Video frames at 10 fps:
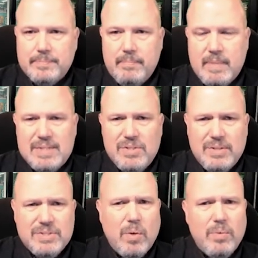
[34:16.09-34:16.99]
So let's
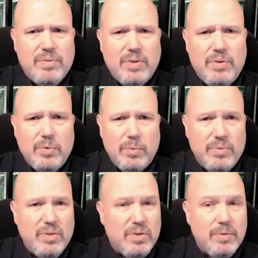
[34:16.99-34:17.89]
start with the who.
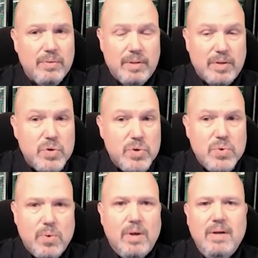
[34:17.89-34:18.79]
The
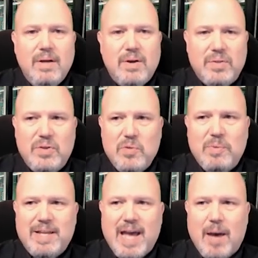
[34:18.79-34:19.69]
who are the human
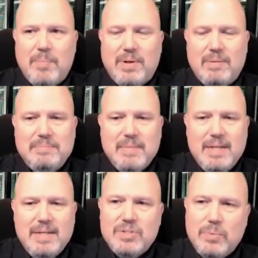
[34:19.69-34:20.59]
capital.
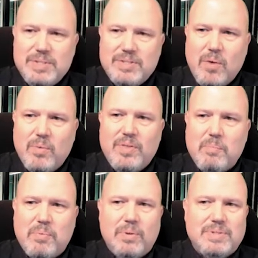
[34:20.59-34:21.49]
So we start with a
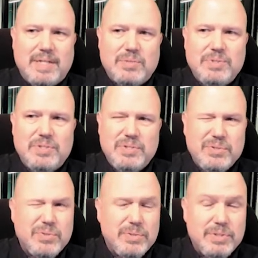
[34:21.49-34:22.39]
process,
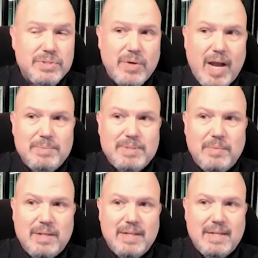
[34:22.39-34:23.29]
which describes
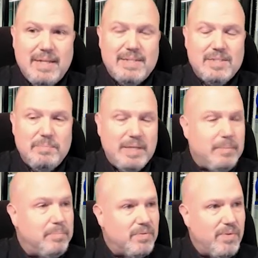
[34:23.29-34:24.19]
something that needs to be
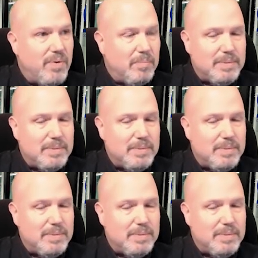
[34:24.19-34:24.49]
performed.